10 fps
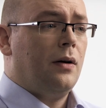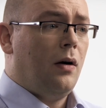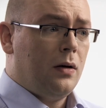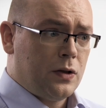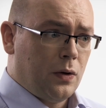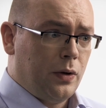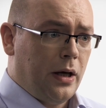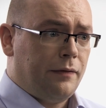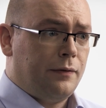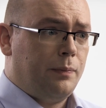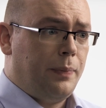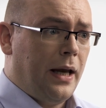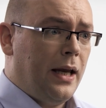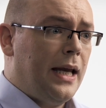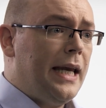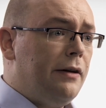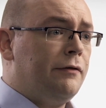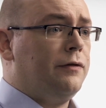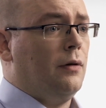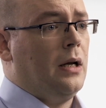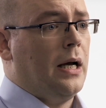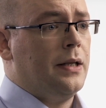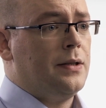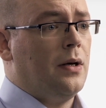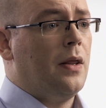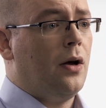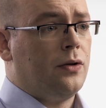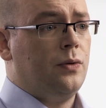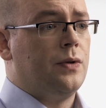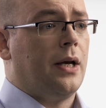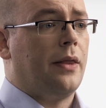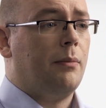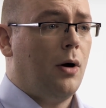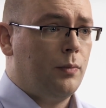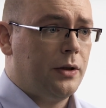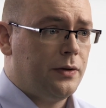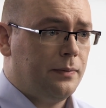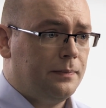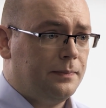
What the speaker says: Also, you have to pay even for lines you are not using at the moment.